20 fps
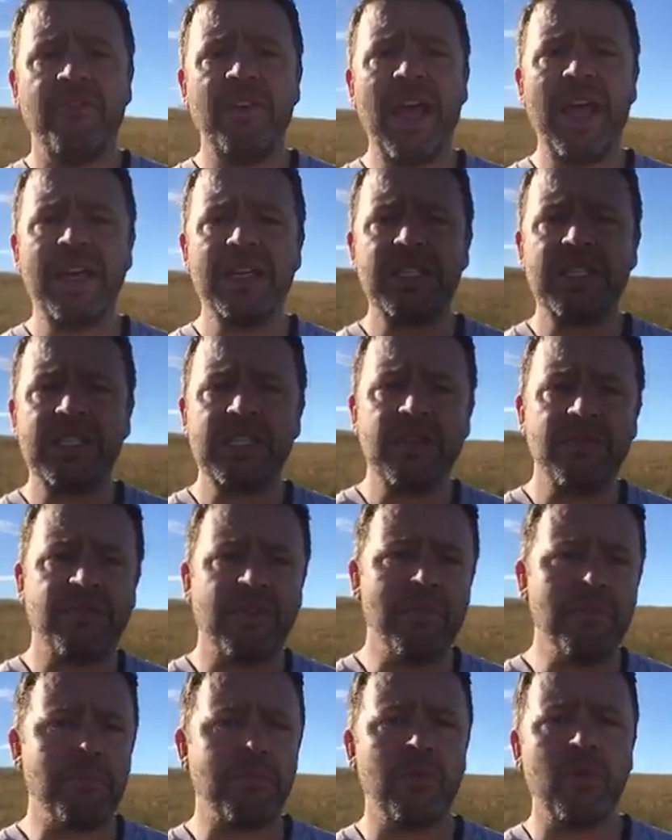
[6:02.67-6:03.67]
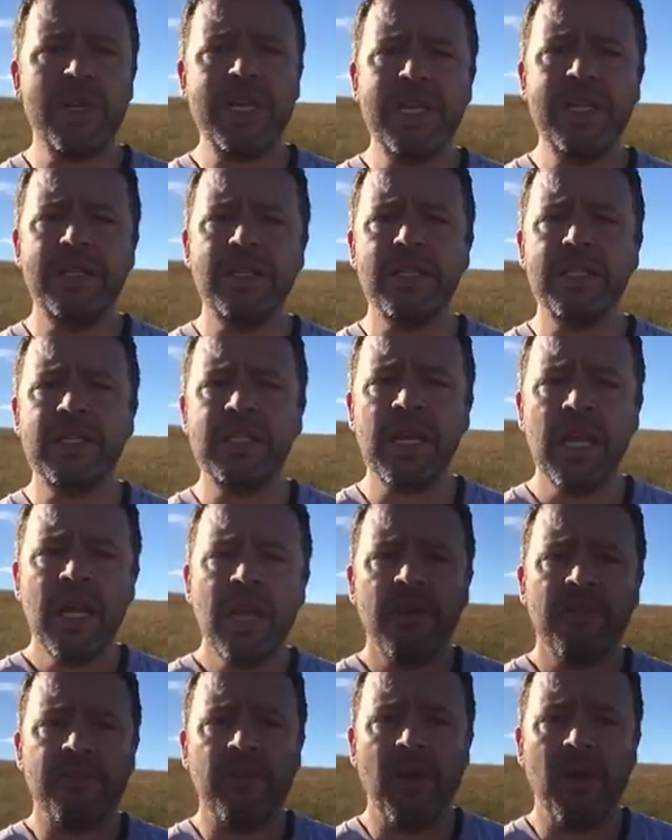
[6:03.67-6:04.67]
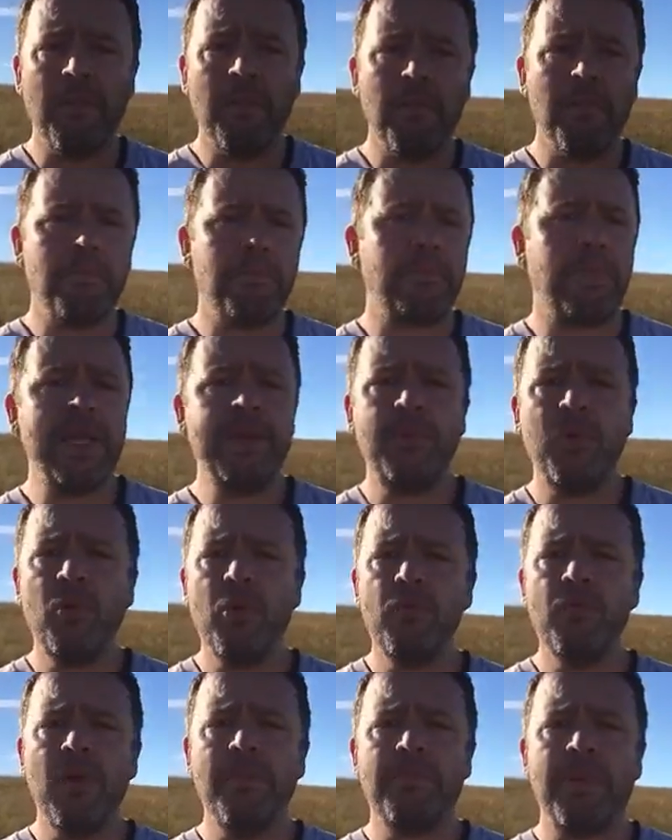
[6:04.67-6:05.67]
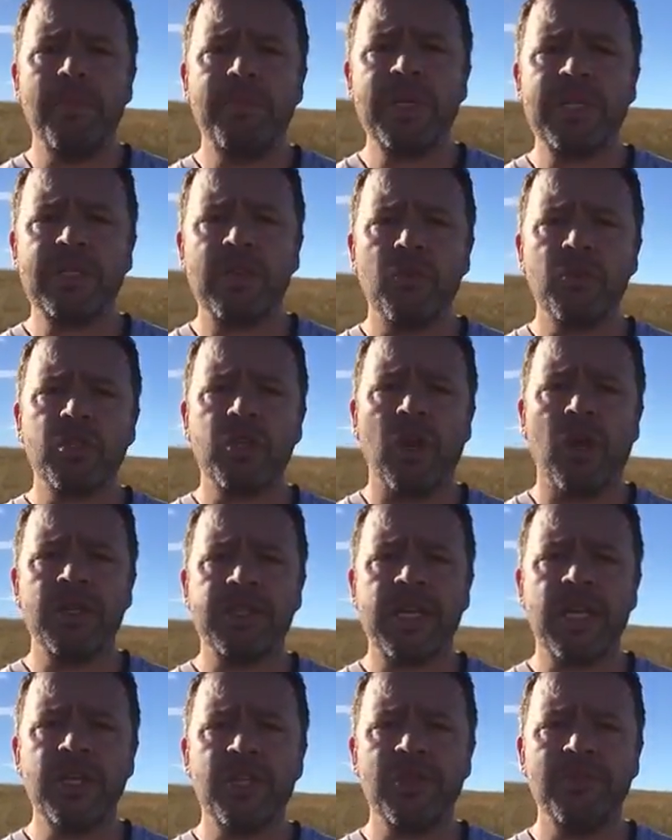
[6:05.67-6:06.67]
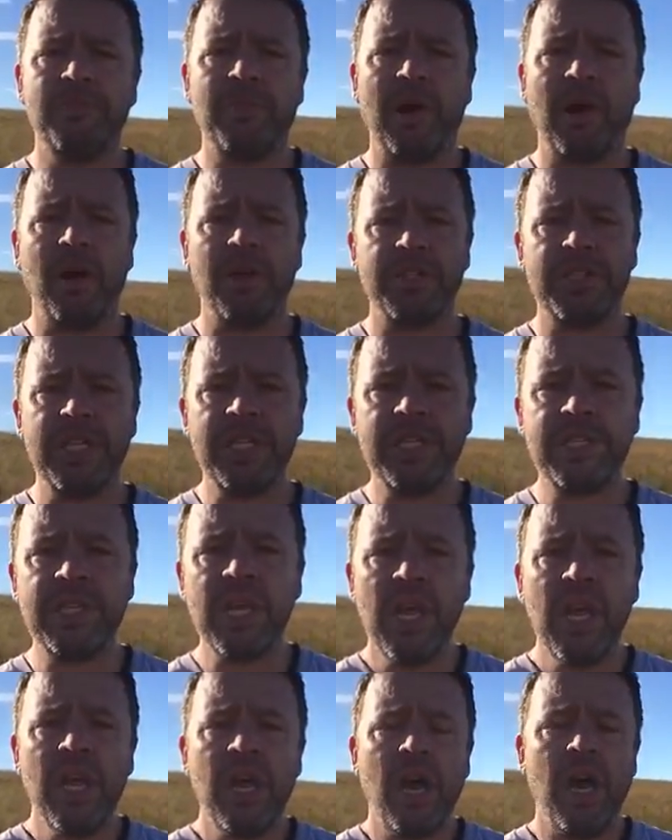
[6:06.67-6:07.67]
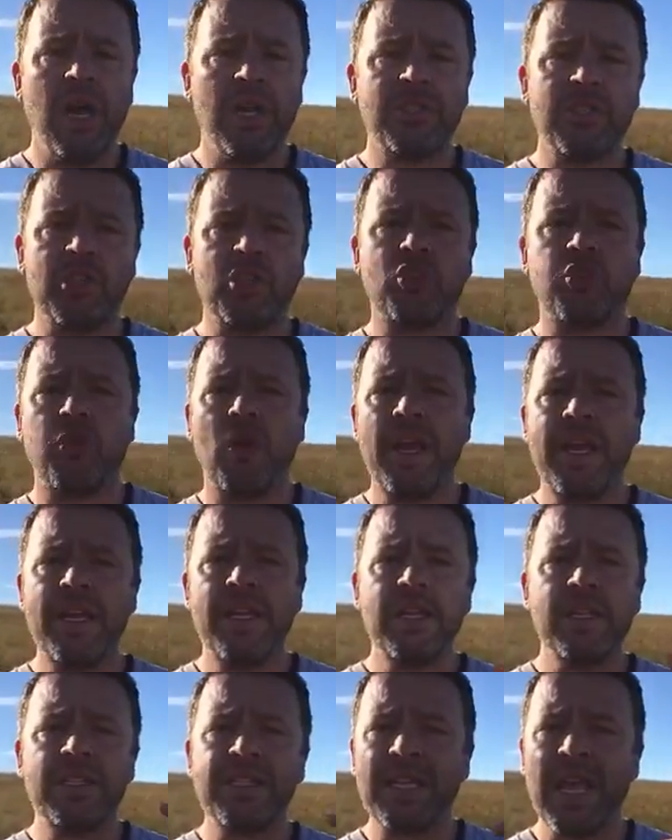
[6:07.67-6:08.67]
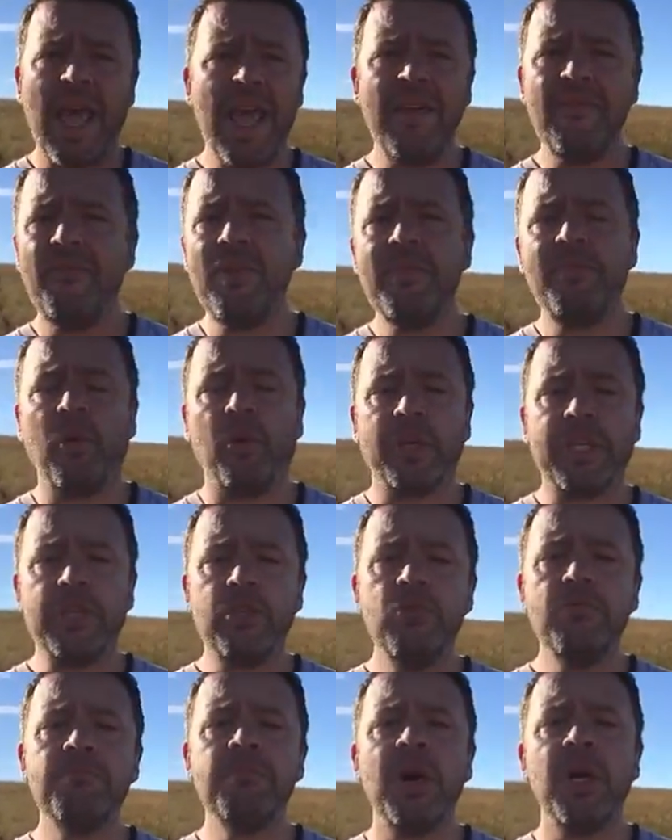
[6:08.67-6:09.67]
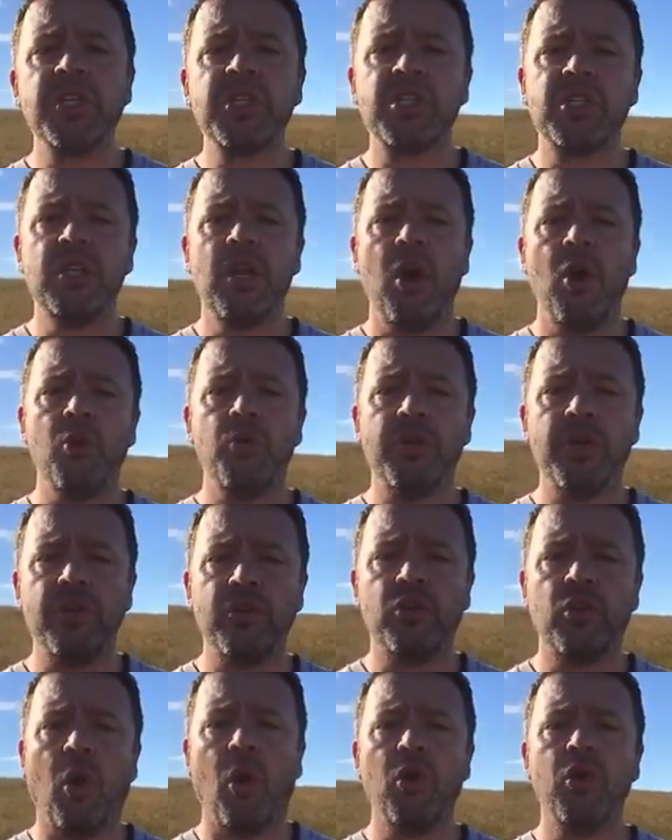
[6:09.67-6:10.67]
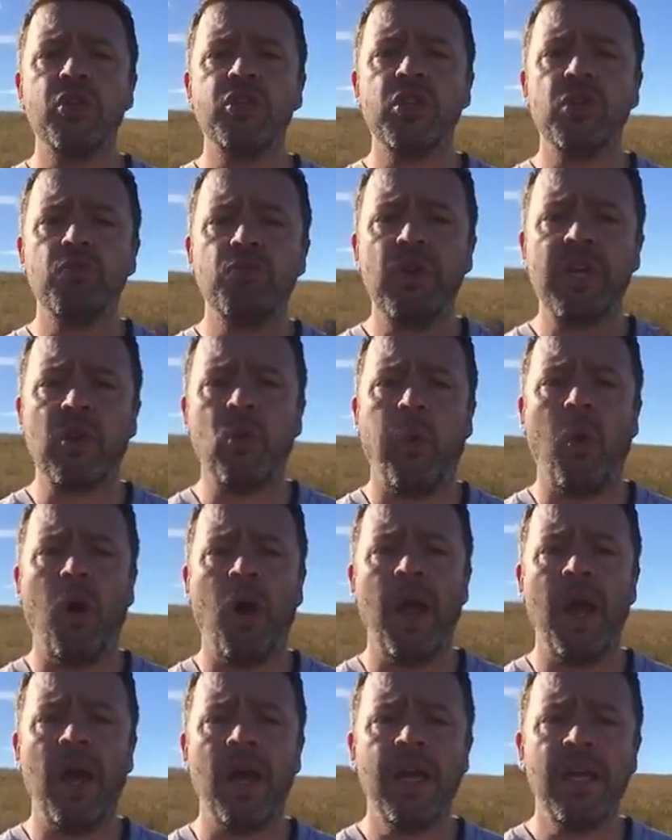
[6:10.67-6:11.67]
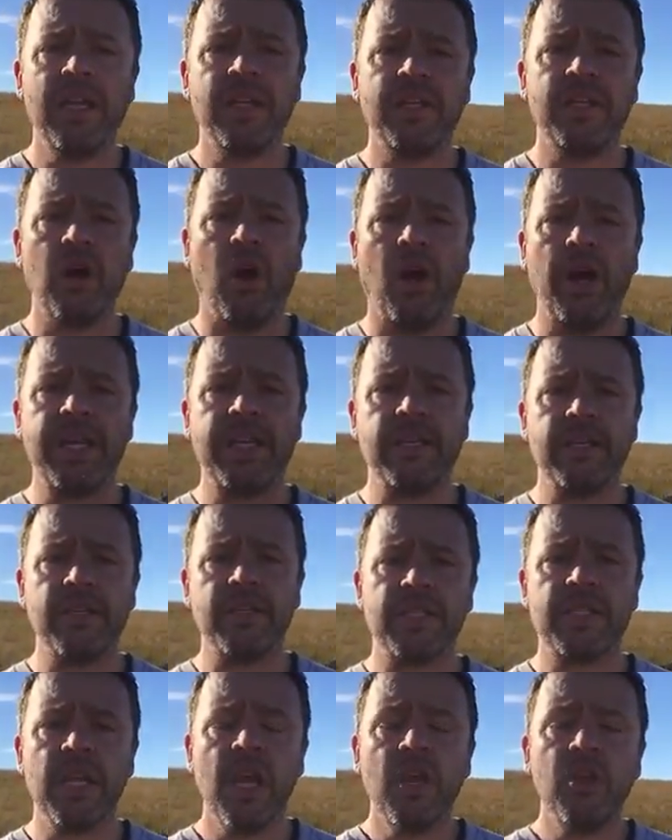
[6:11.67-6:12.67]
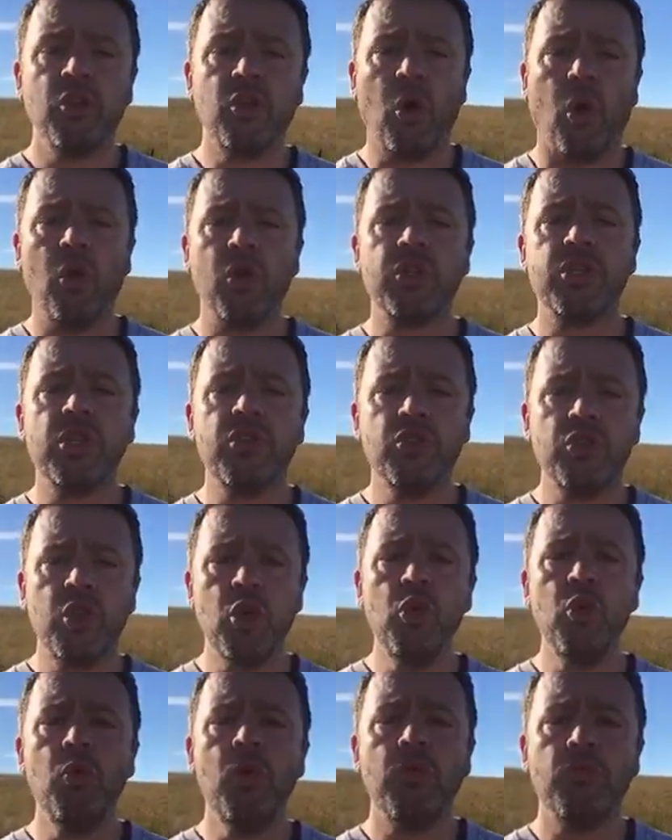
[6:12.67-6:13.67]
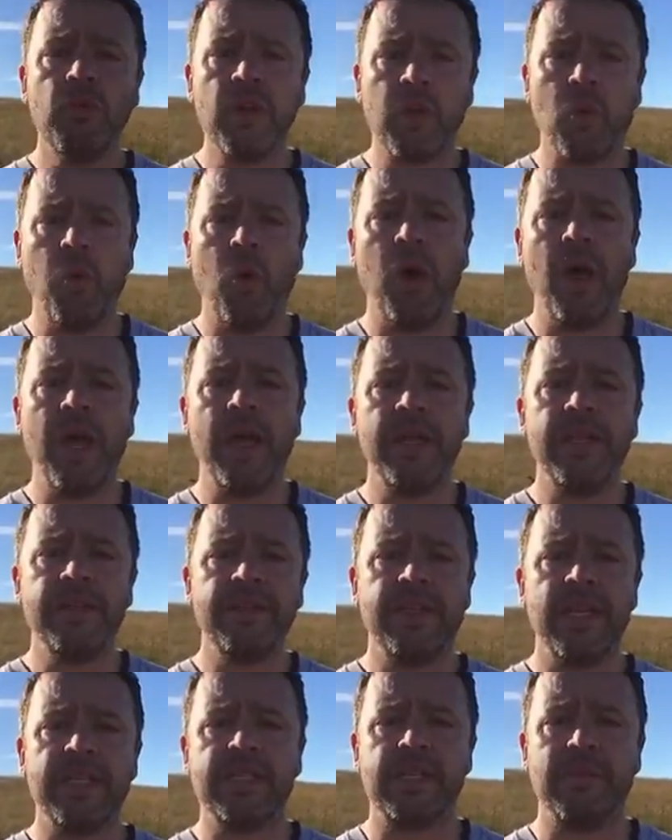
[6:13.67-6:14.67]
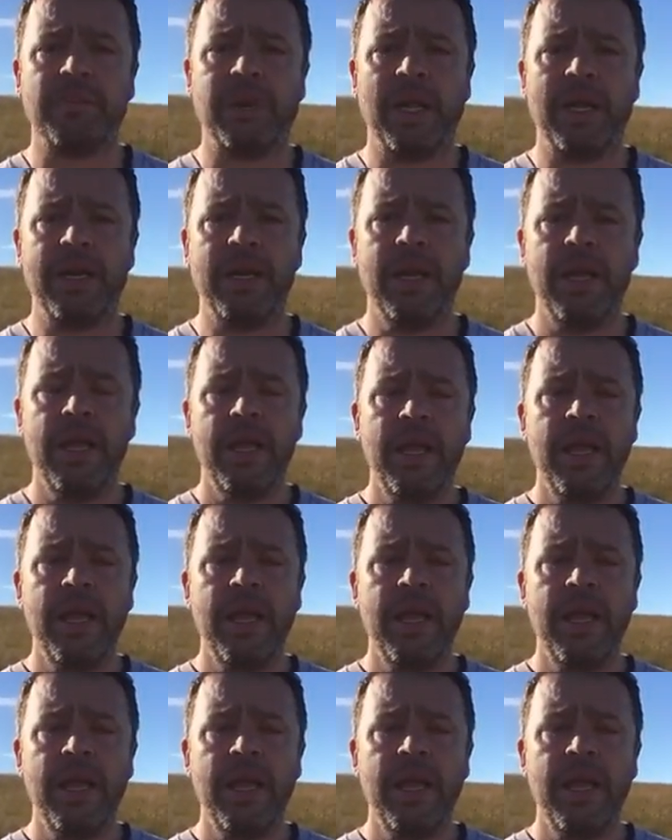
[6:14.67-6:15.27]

vets, from breeders, from people who run puppy socialization parties, to trainers, to everybody. You must know that dogs require guidance. Dogs do require discipline.